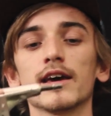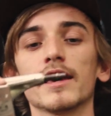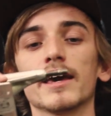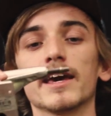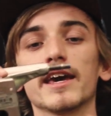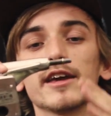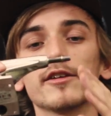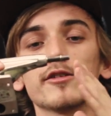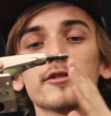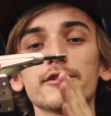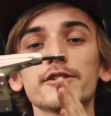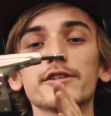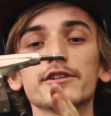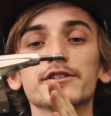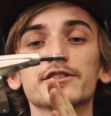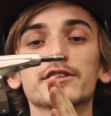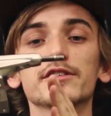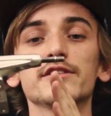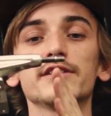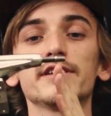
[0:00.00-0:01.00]
In order
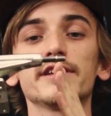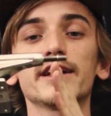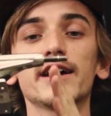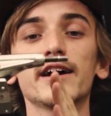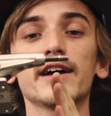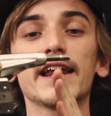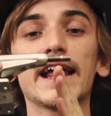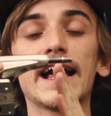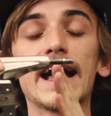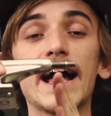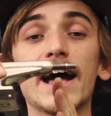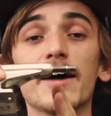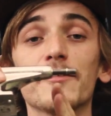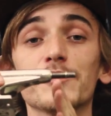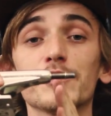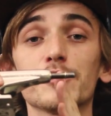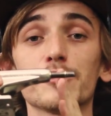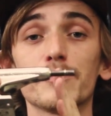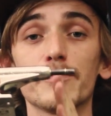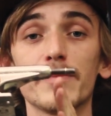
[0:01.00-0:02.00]
to not have
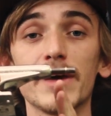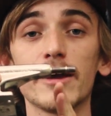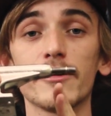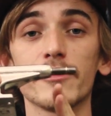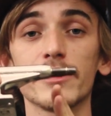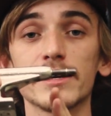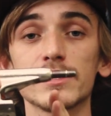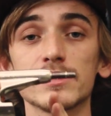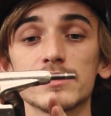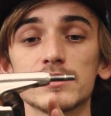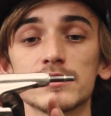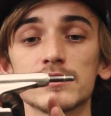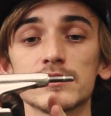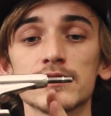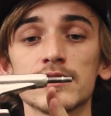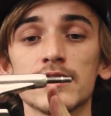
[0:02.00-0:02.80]
your bearings